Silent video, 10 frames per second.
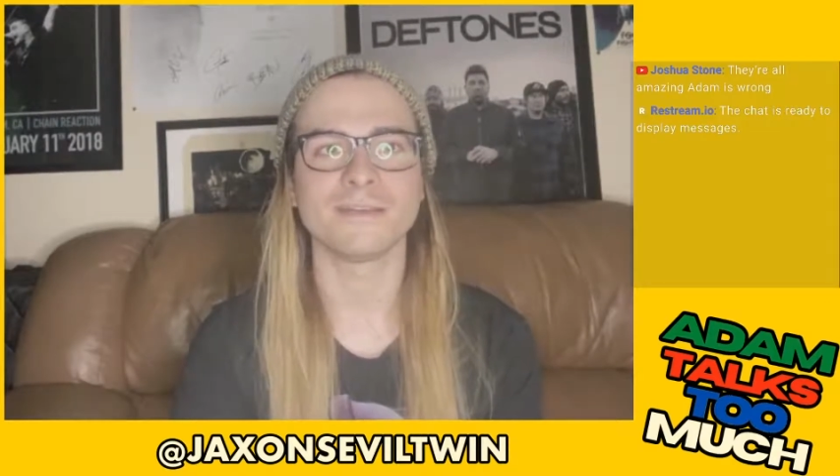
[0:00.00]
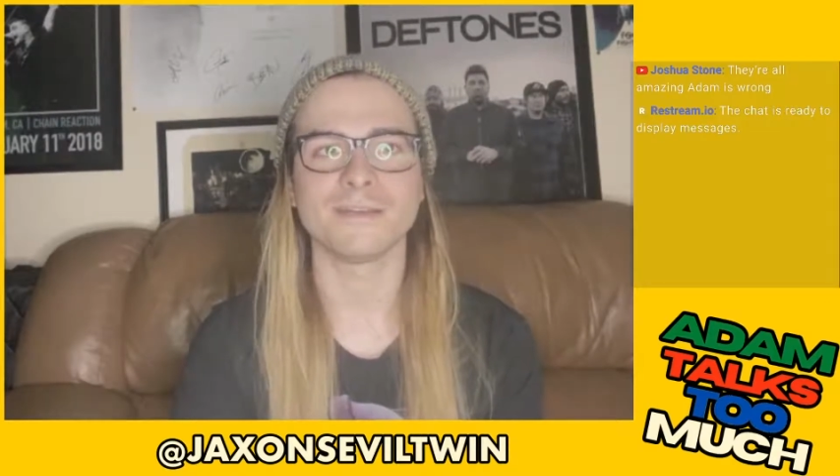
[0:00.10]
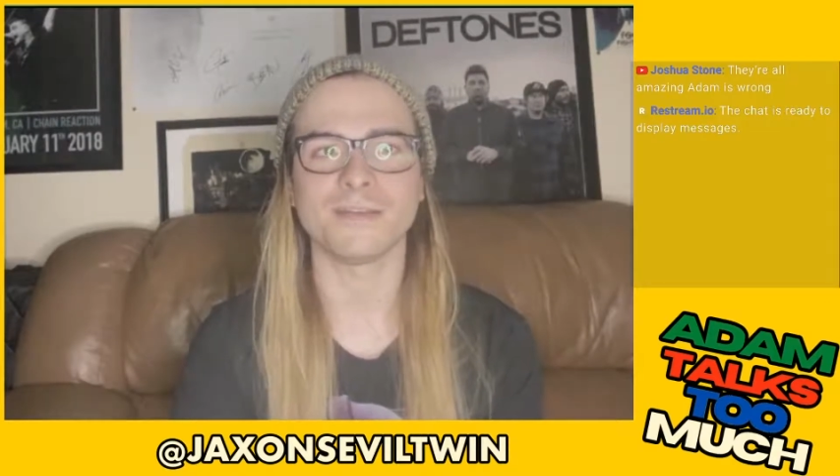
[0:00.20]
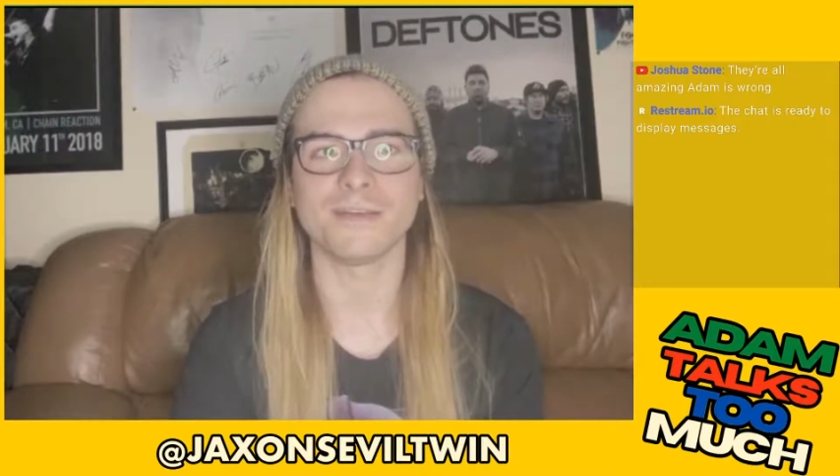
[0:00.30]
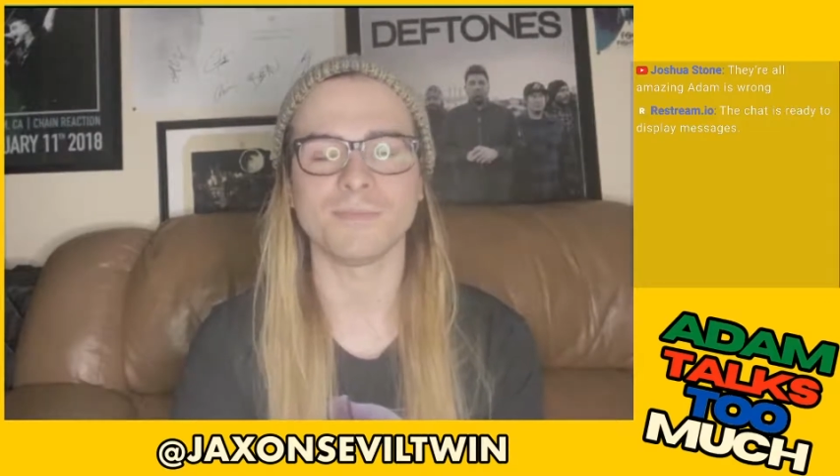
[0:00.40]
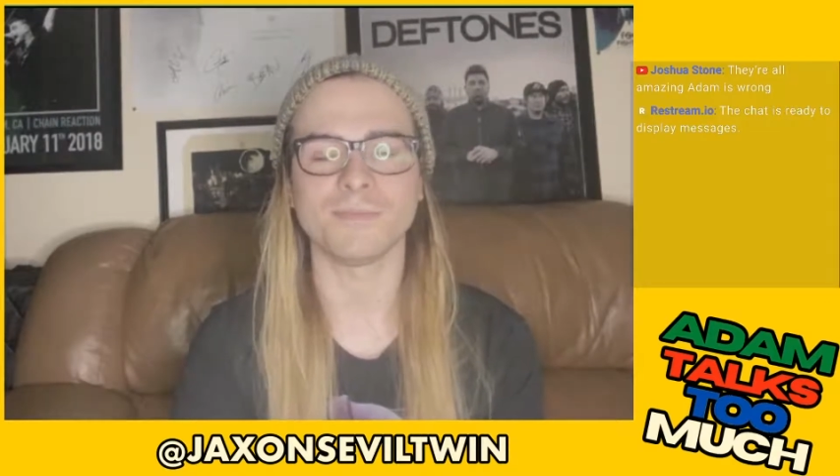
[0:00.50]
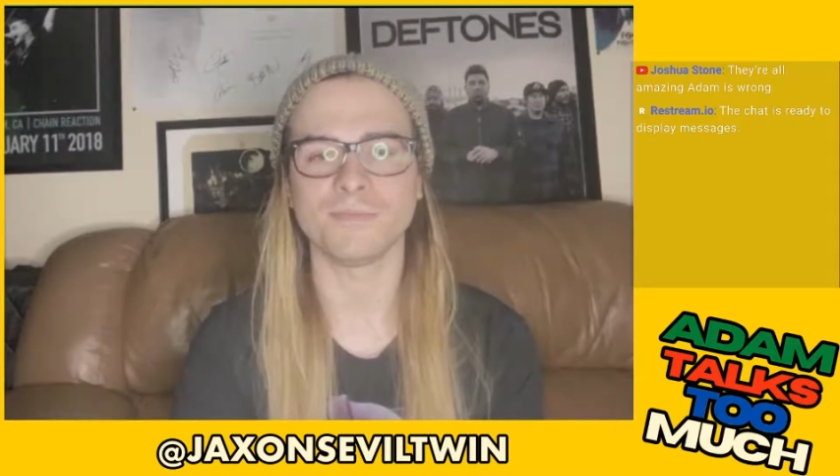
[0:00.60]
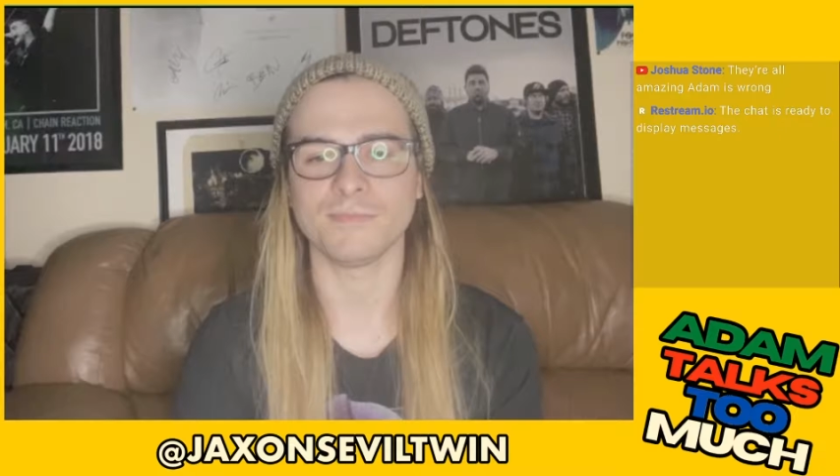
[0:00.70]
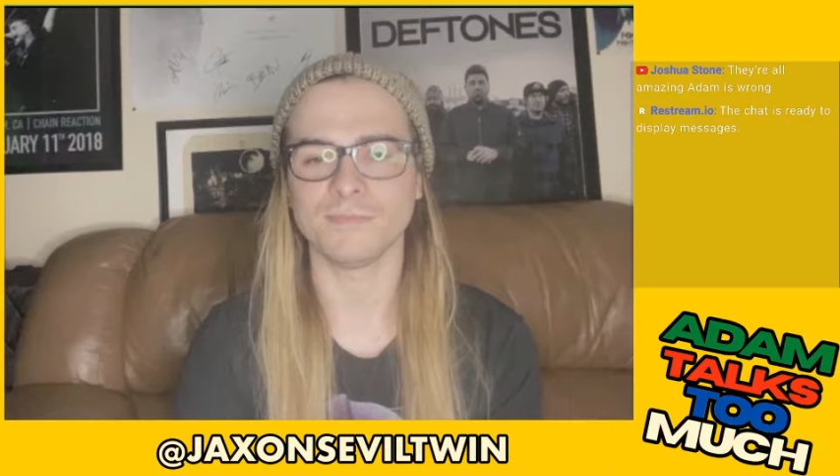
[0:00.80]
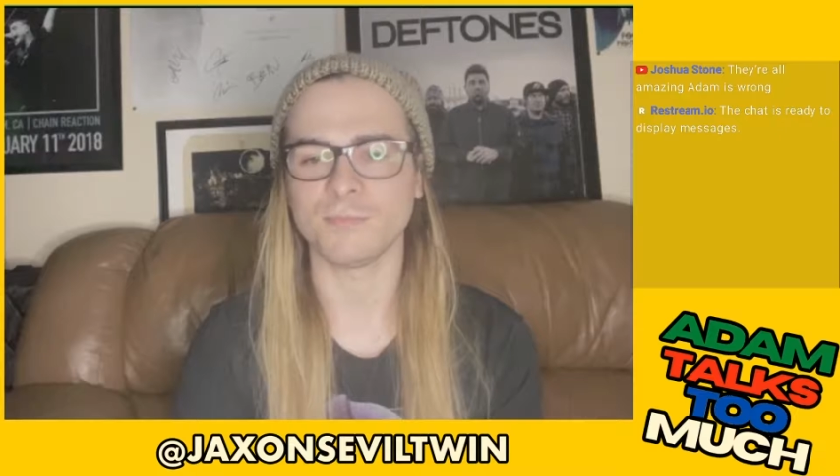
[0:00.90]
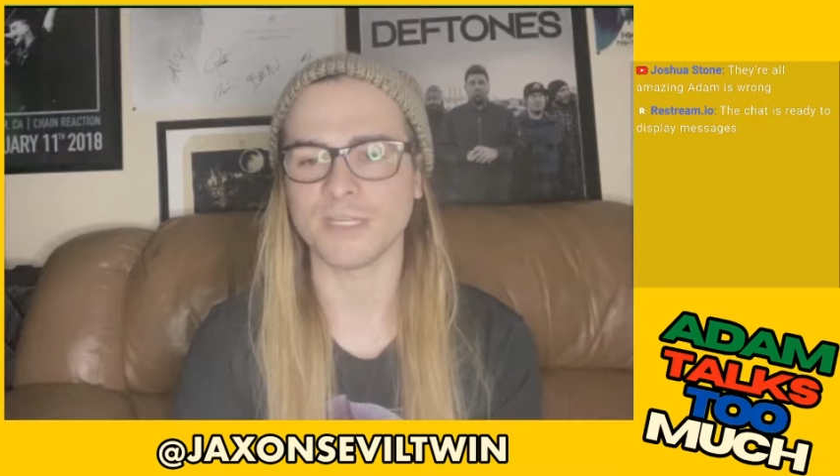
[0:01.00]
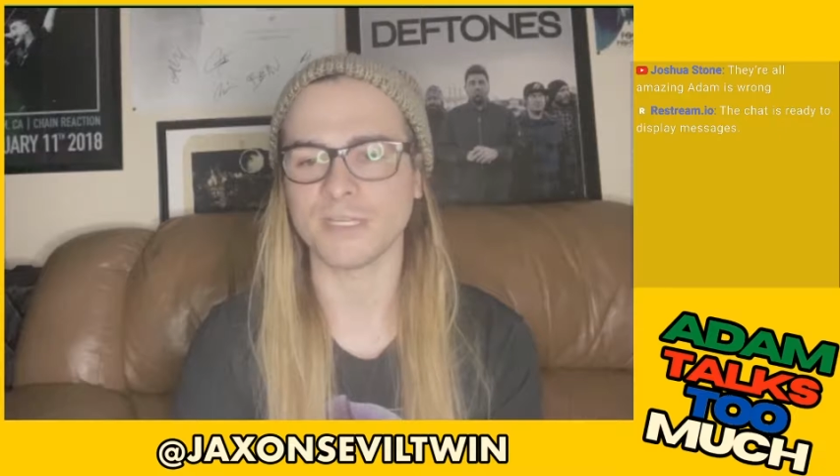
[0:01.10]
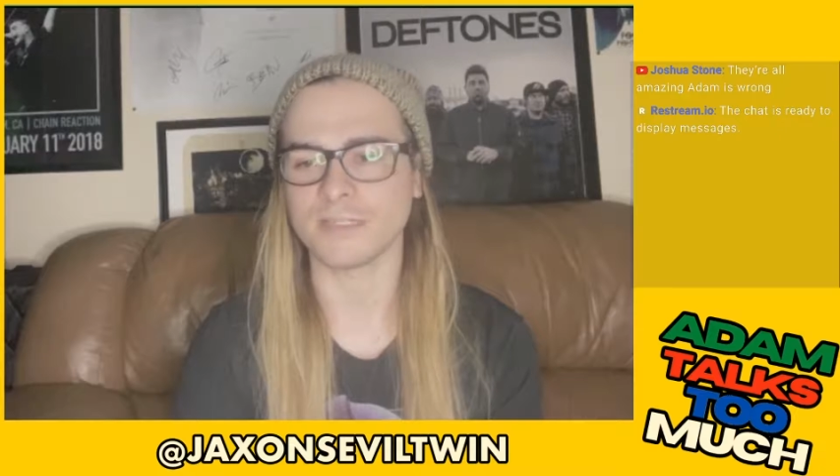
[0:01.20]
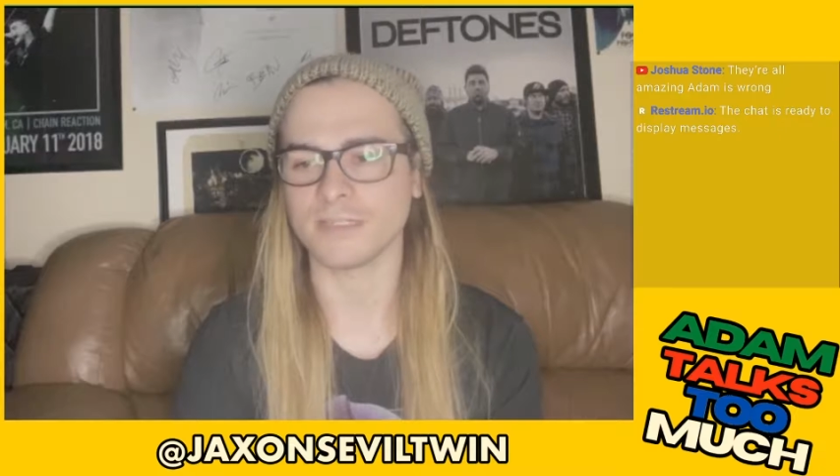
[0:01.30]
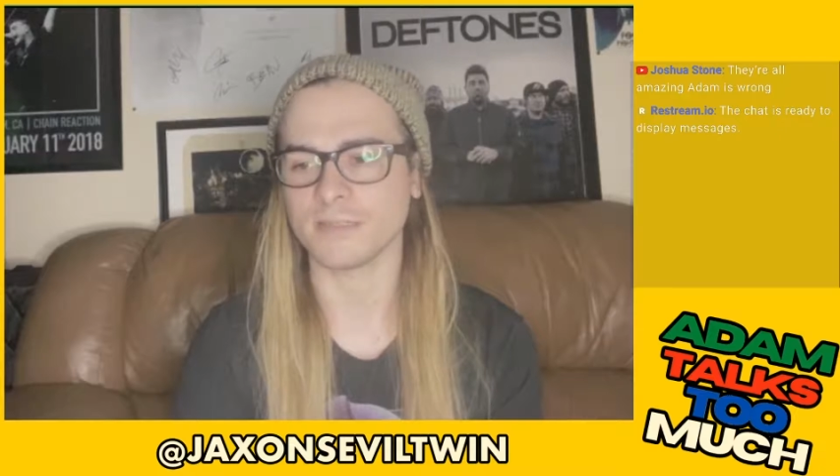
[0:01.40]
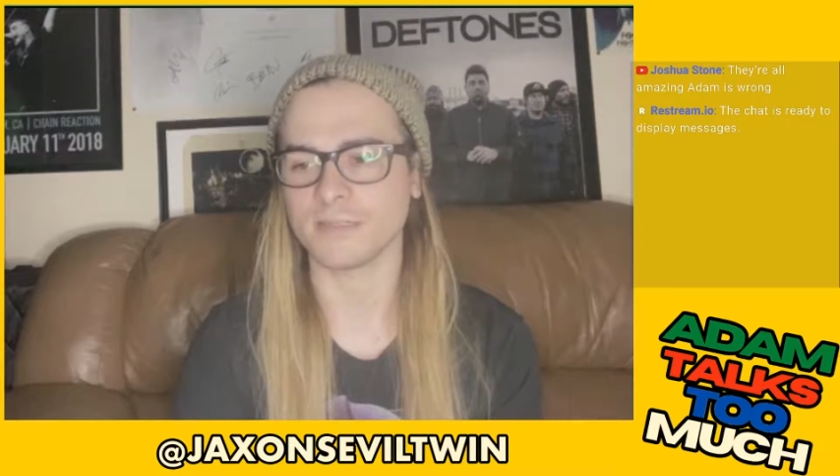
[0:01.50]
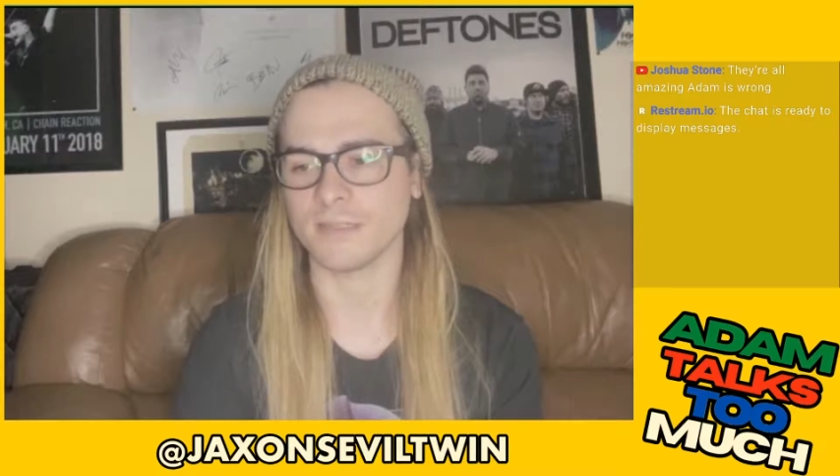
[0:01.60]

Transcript: But